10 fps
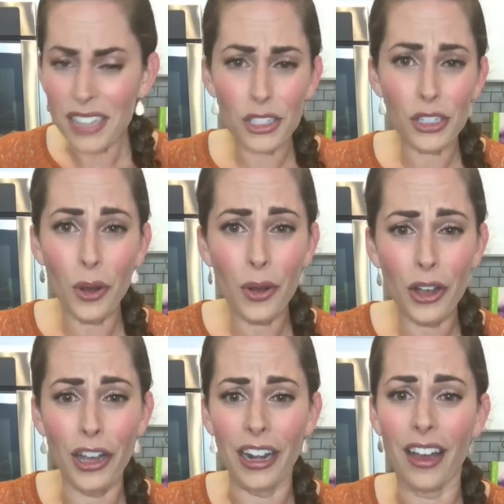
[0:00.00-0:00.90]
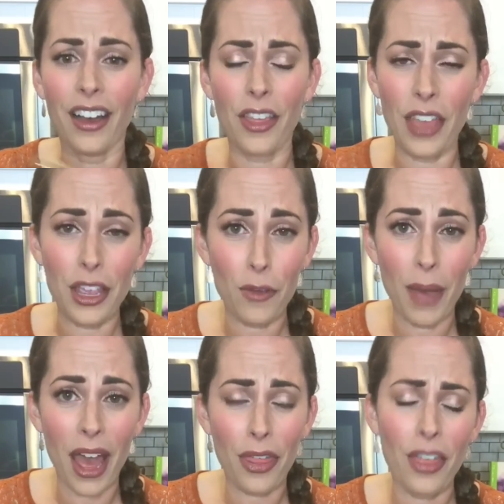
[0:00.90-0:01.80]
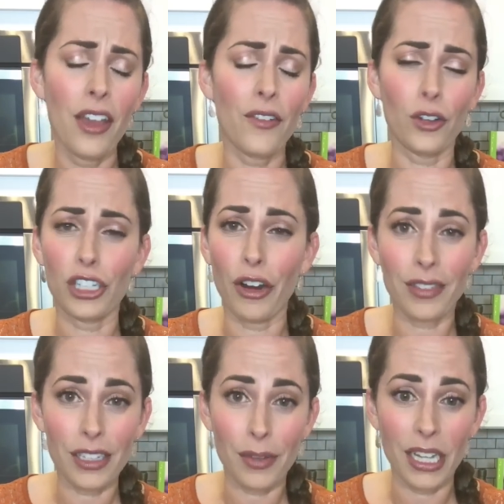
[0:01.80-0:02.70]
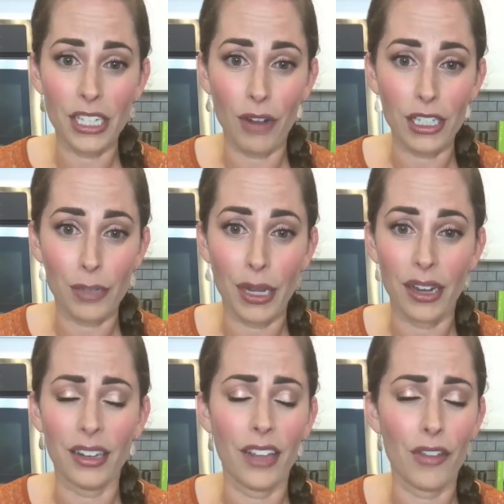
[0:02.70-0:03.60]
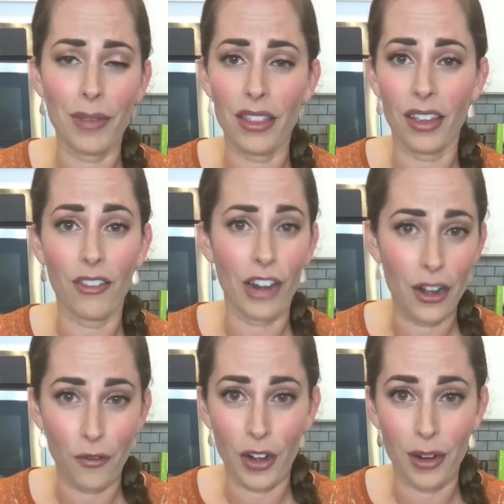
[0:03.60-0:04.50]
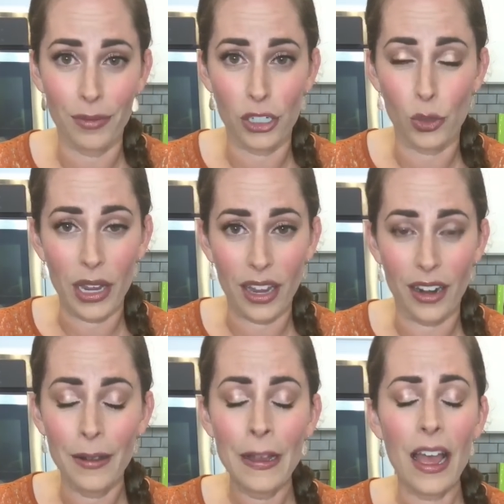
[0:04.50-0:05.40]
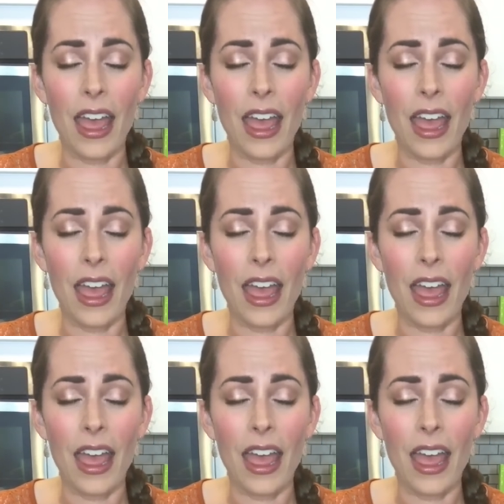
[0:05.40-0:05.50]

It's so good. Uh, thank you, Beth, for sharing this amazing recipe and giving me the creative freedom to tweak it.